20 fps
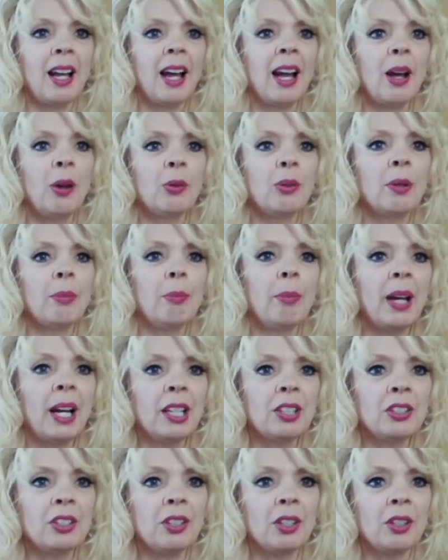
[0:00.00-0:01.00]
how
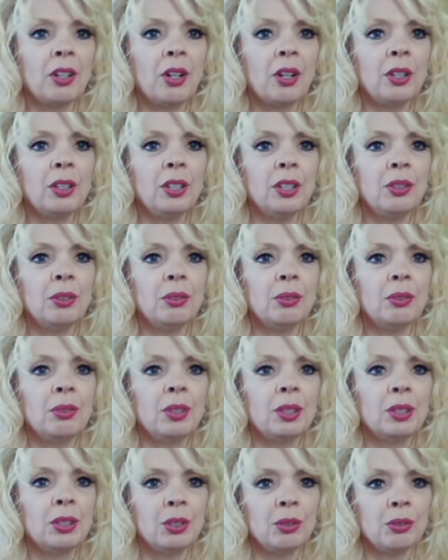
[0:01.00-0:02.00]
compassionate are you
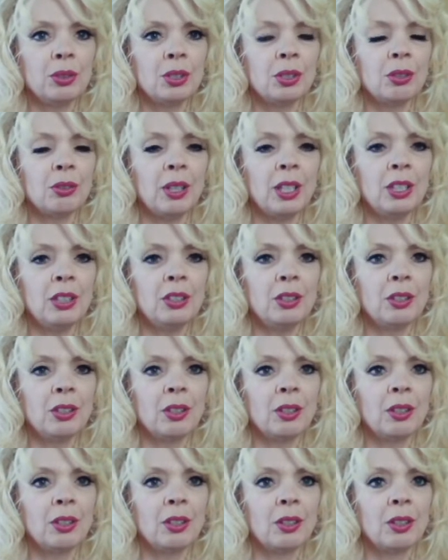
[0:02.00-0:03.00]
to a
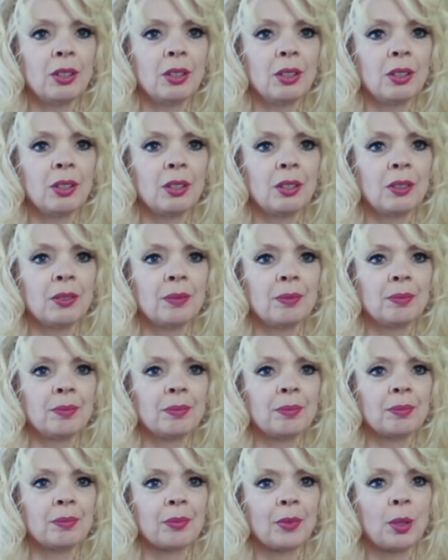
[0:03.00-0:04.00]
stranger?
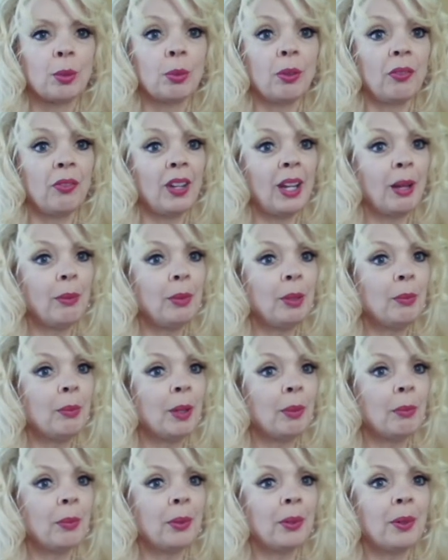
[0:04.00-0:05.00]
To a family
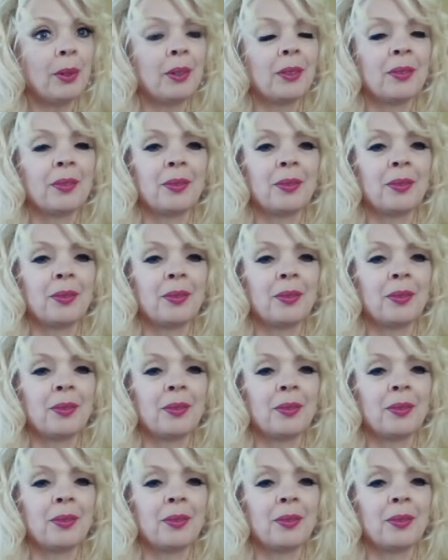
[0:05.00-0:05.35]
member?